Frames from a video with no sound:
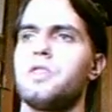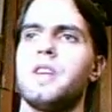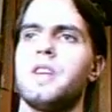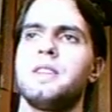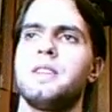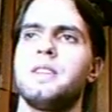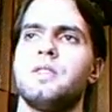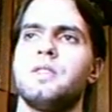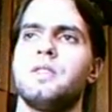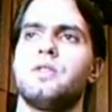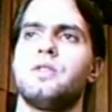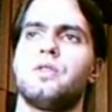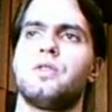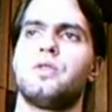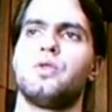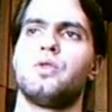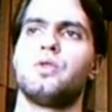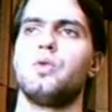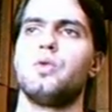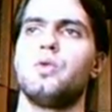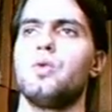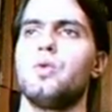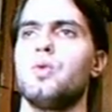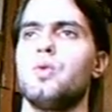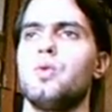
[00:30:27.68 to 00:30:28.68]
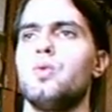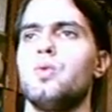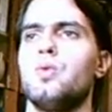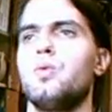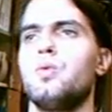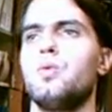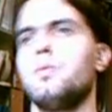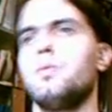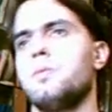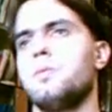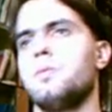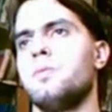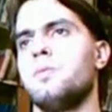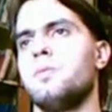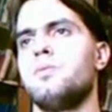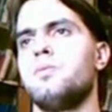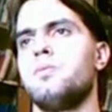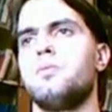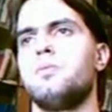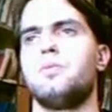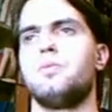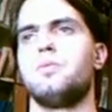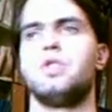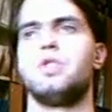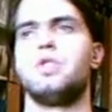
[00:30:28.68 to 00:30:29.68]
he tended to
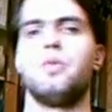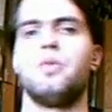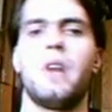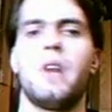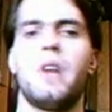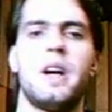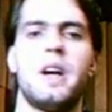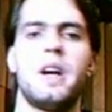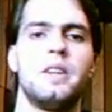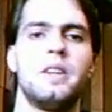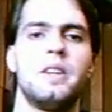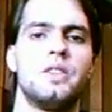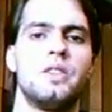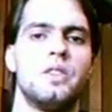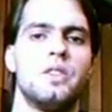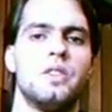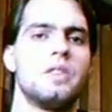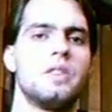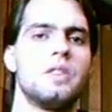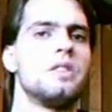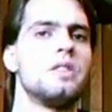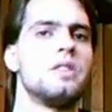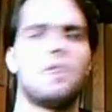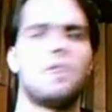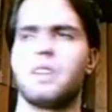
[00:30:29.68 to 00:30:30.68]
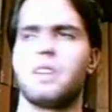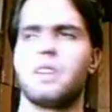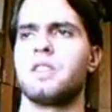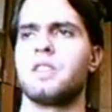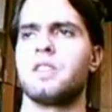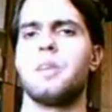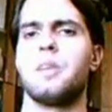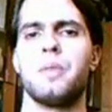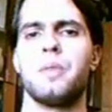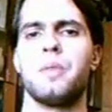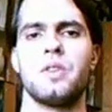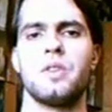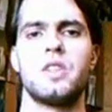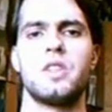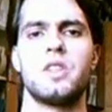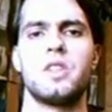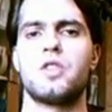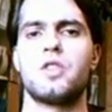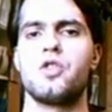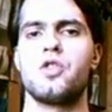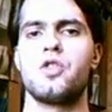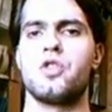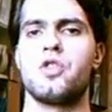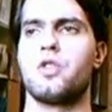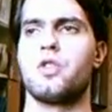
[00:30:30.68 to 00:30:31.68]
divide, example,
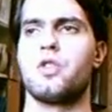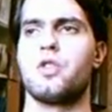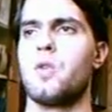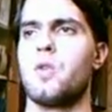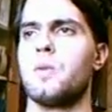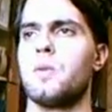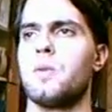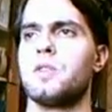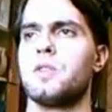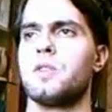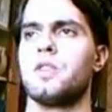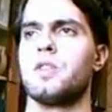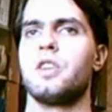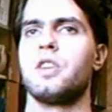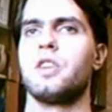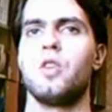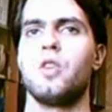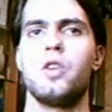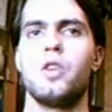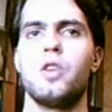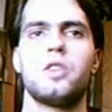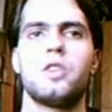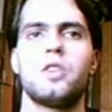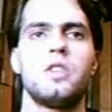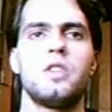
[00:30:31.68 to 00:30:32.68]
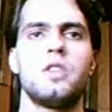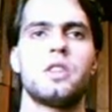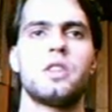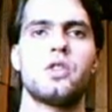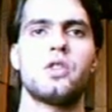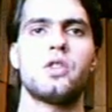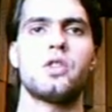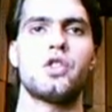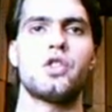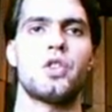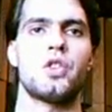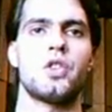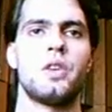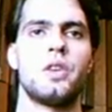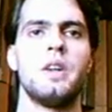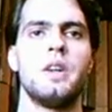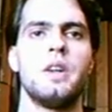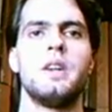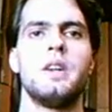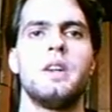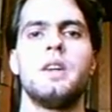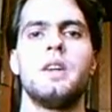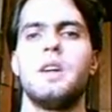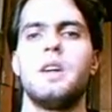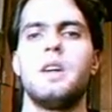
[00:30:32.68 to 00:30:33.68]
literature towards heroic literature.
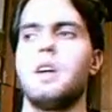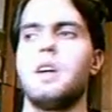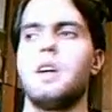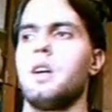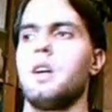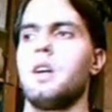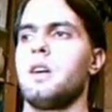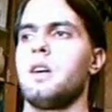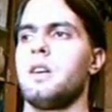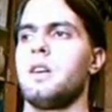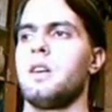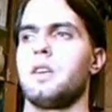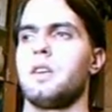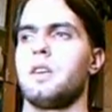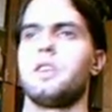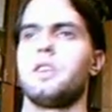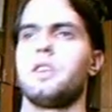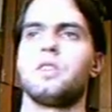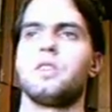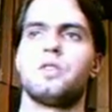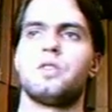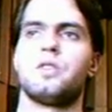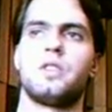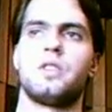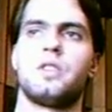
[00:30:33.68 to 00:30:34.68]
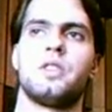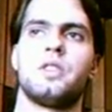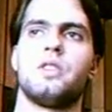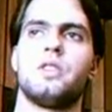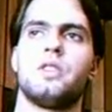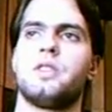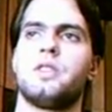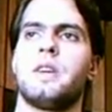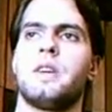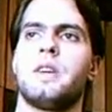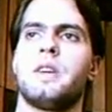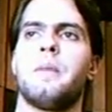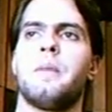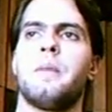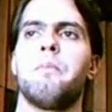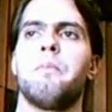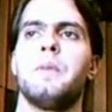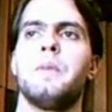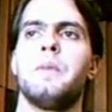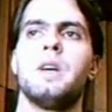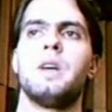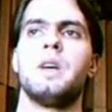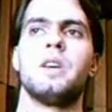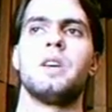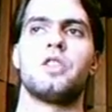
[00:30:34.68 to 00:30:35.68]
He considered
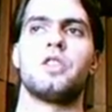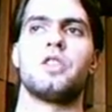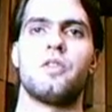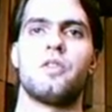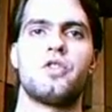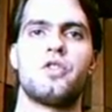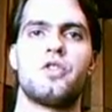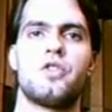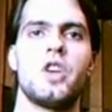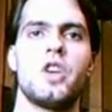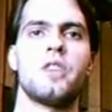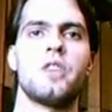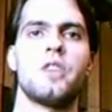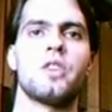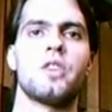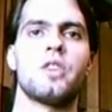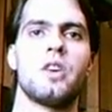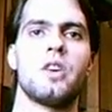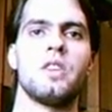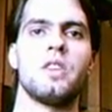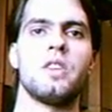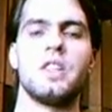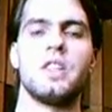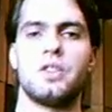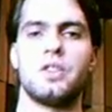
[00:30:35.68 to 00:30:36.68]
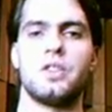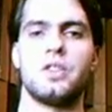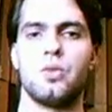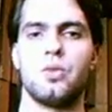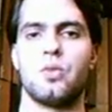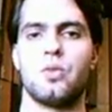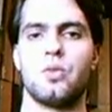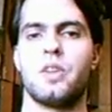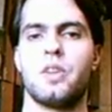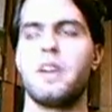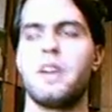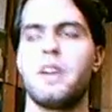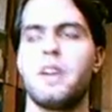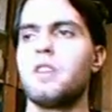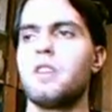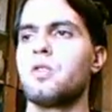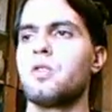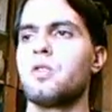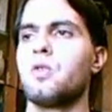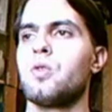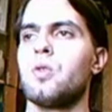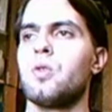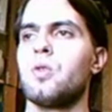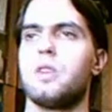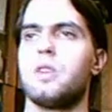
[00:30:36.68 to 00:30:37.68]
Shevchenko, Lesiu
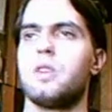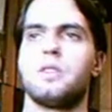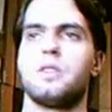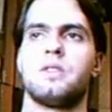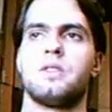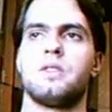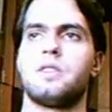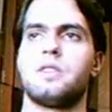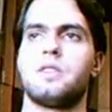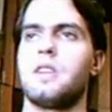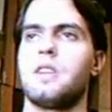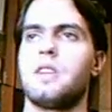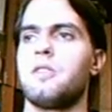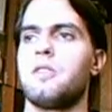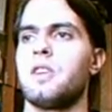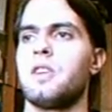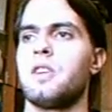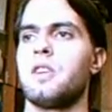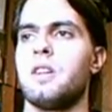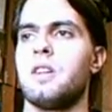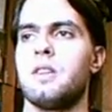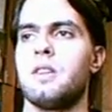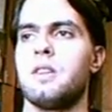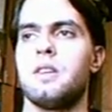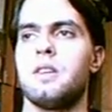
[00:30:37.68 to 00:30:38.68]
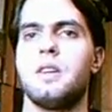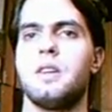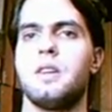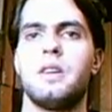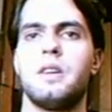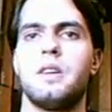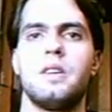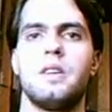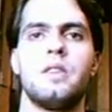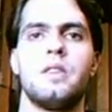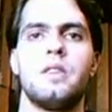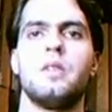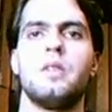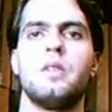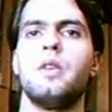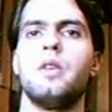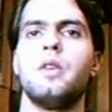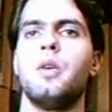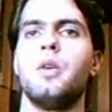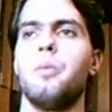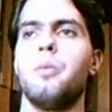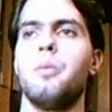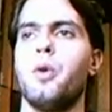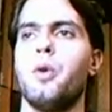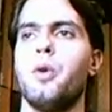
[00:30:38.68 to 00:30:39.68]
Ukrainku, and several
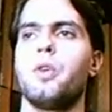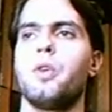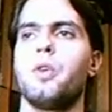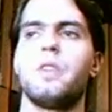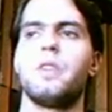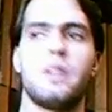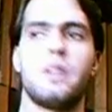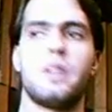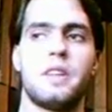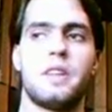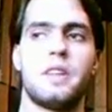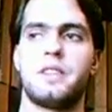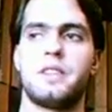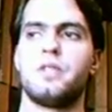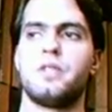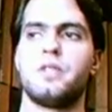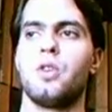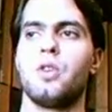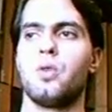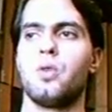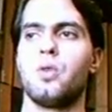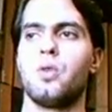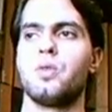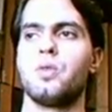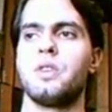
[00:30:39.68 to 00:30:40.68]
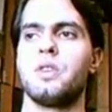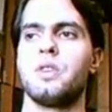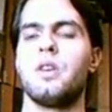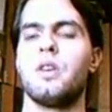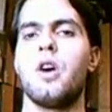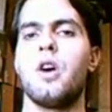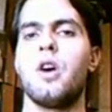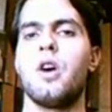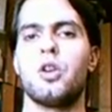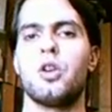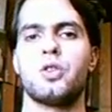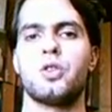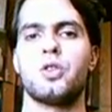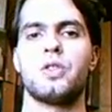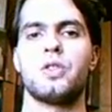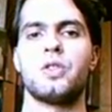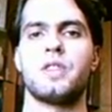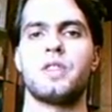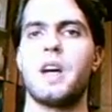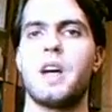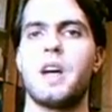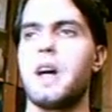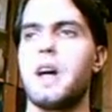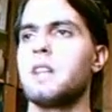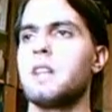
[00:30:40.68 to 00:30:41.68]
more less known
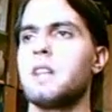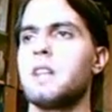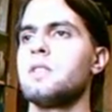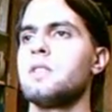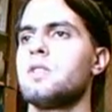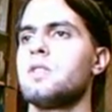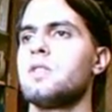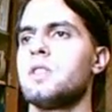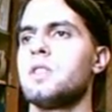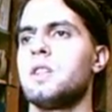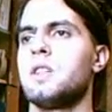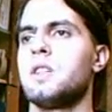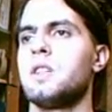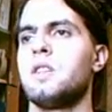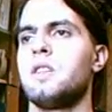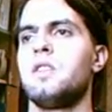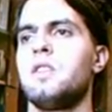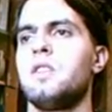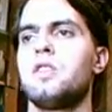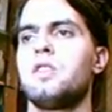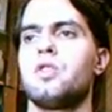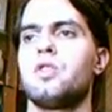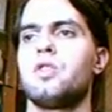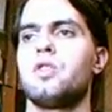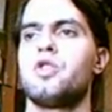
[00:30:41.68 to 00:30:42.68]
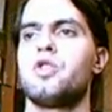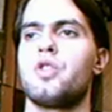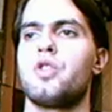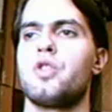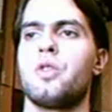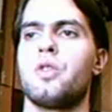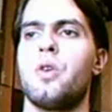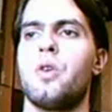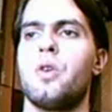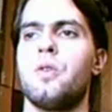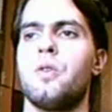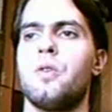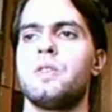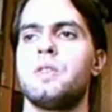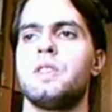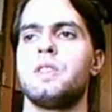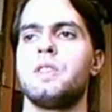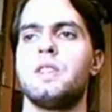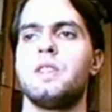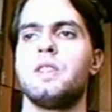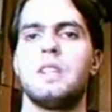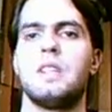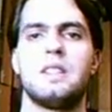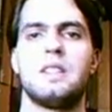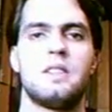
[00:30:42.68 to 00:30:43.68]
authors, and the literature of
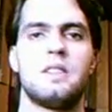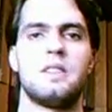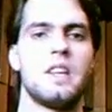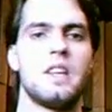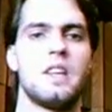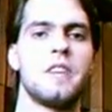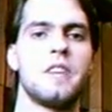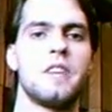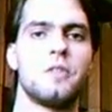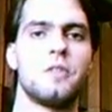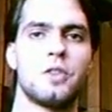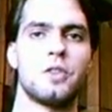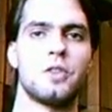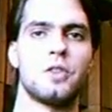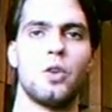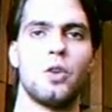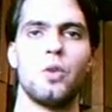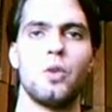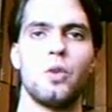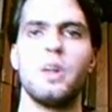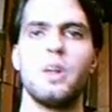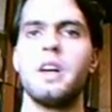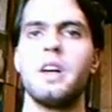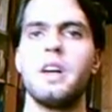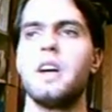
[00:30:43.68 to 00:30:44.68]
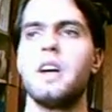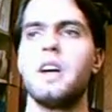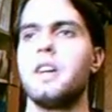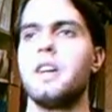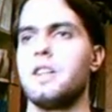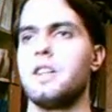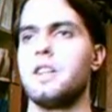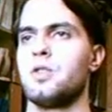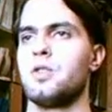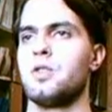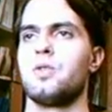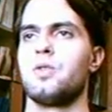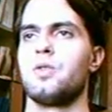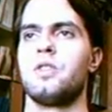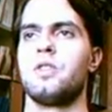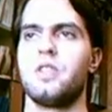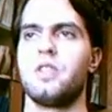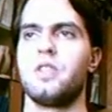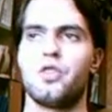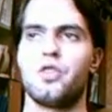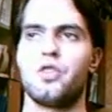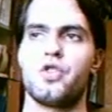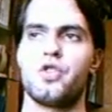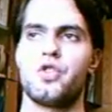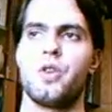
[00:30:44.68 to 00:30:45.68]
the slave soul. And to
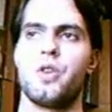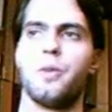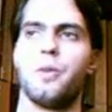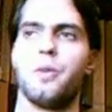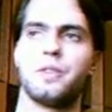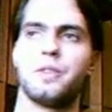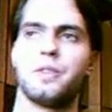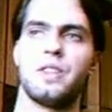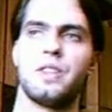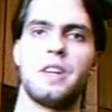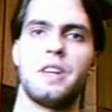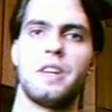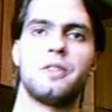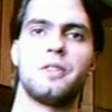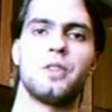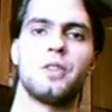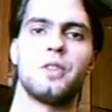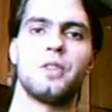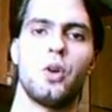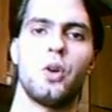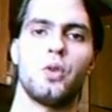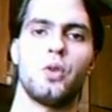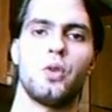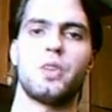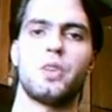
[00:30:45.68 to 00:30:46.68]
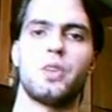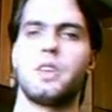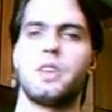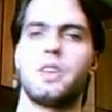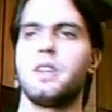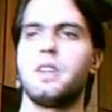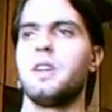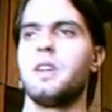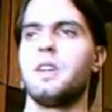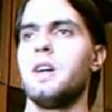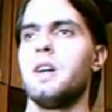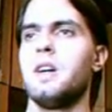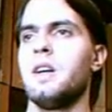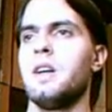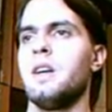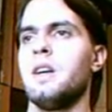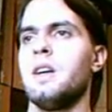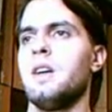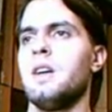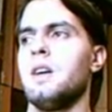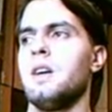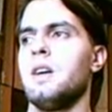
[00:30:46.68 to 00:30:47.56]
the literature of slave soul, he